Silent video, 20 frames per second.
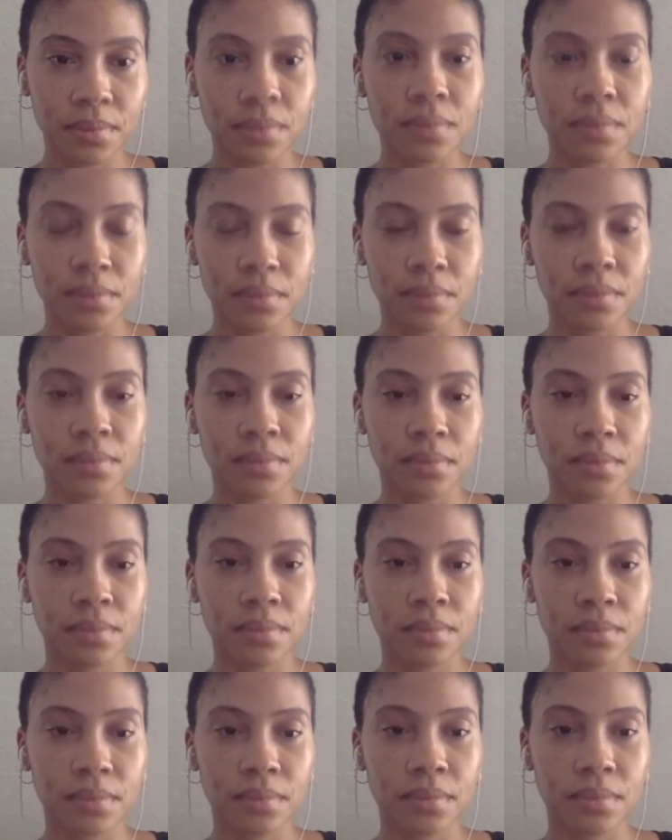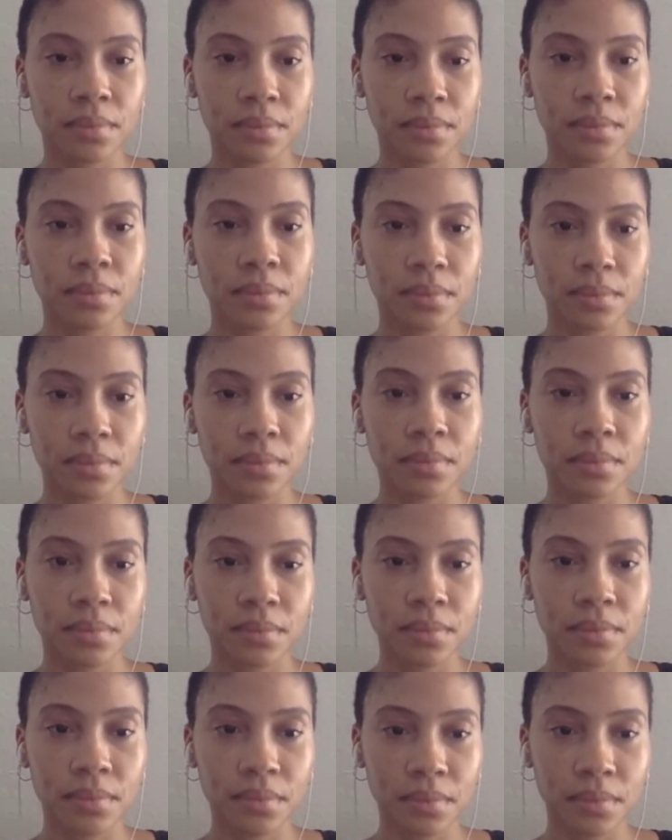
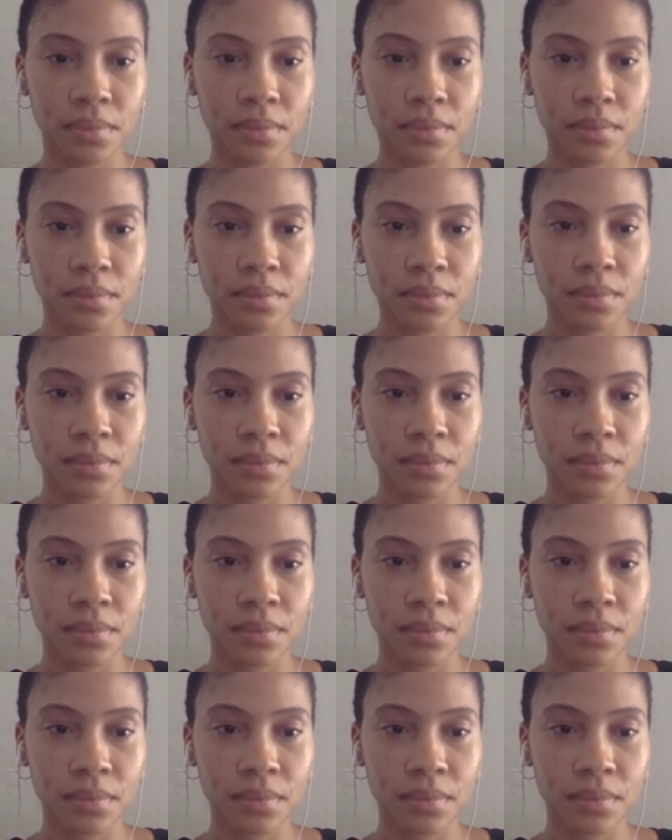[no speech]